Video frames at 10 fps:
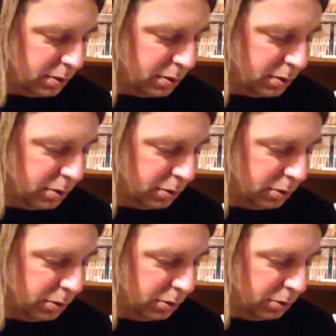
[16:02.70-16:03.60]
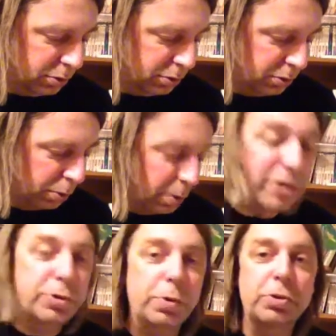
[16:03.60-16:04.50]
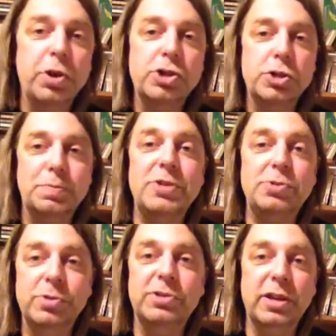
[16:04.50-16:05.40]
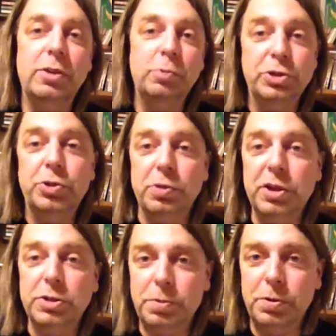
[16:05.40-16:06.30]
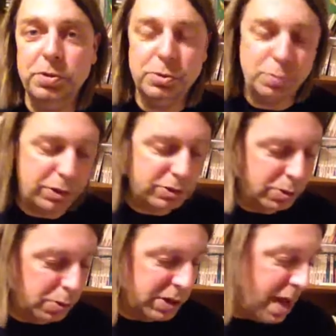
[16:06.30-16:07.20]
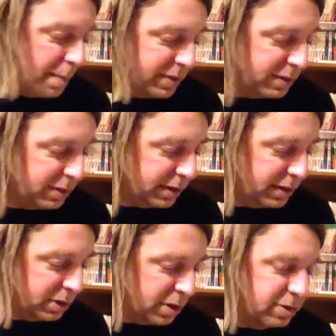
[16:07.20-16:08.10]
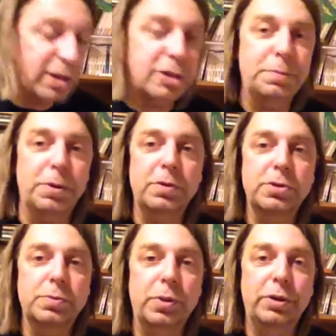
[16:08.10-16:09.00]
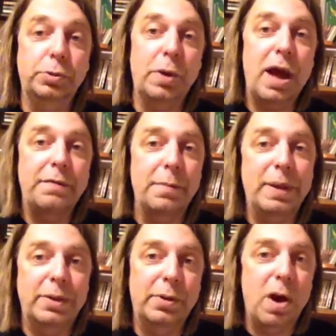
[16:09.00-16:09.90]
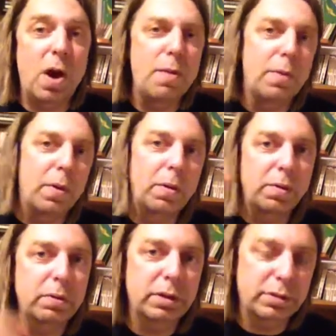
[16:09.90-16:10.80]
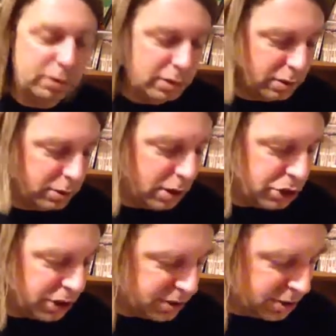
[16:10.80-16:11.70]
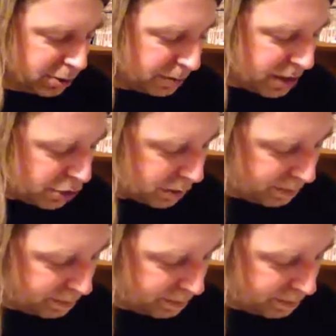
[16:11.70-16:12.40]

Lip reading: raise your dodge special skill with your experience points. So yeah, basically it costs experience point to have a better armor in the dodging situation.